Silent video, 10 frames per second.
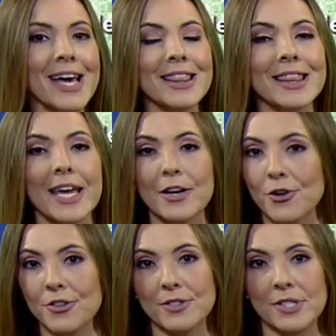Then
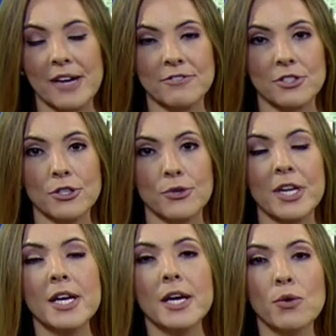later this
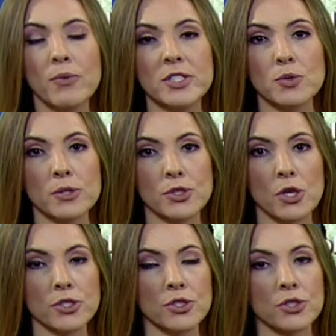afternoon, winds will start
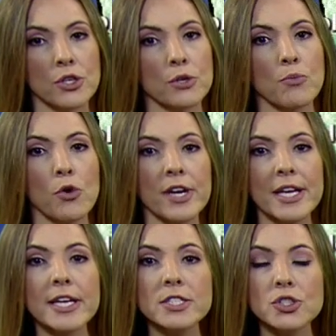start to turn more
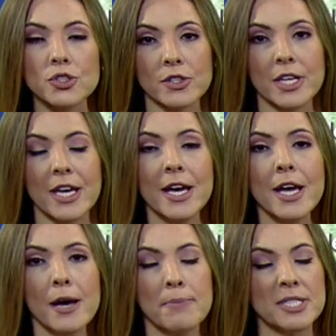easterly,
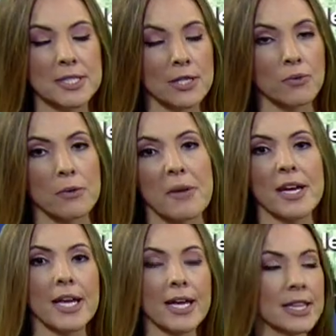but still
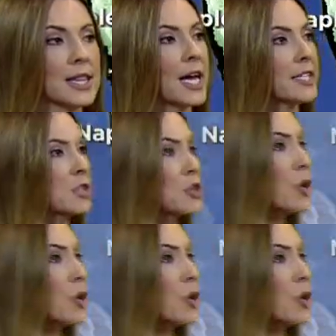remaining light.